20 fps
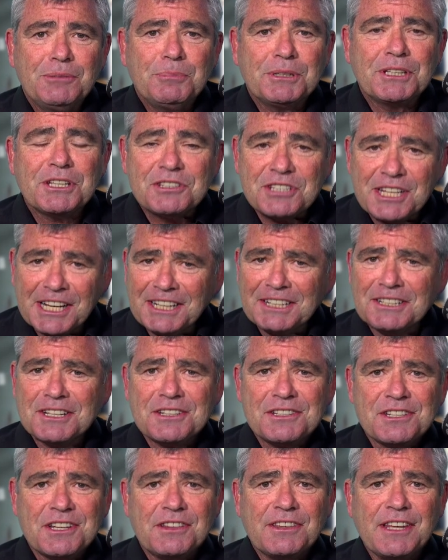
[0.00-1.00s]
But the second
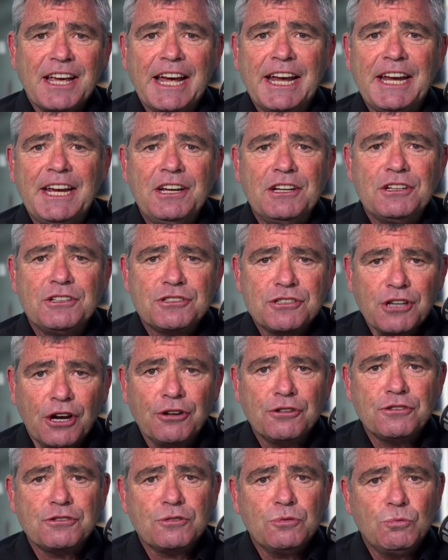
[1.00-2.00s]
is that they
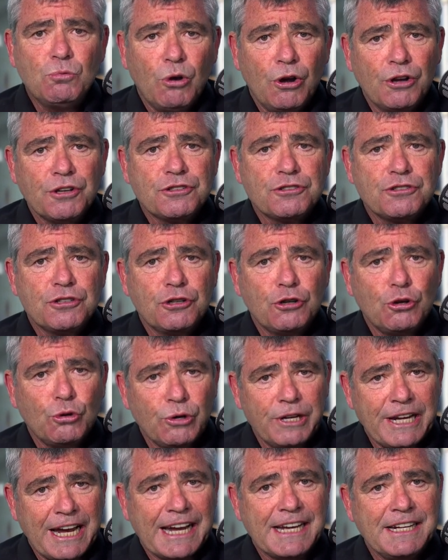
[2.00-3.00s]
don't want to
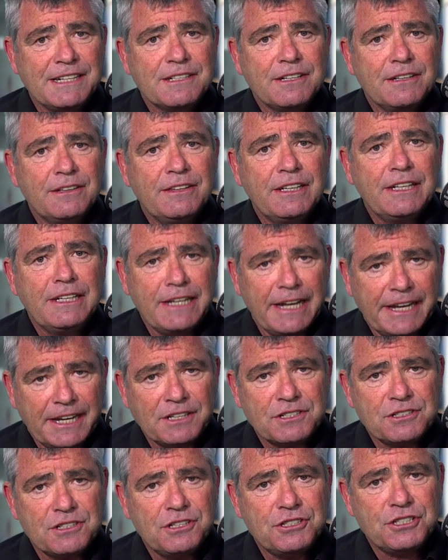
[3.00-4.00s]
create the
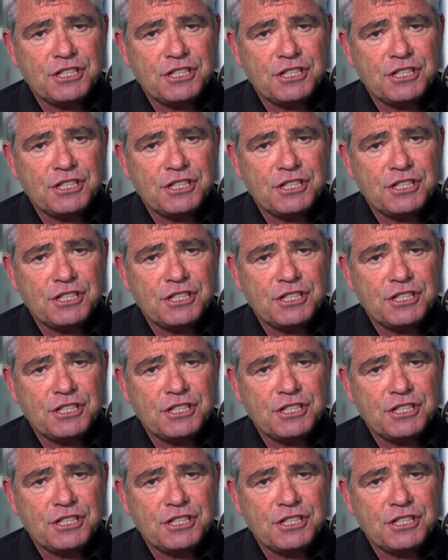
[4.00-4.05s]
next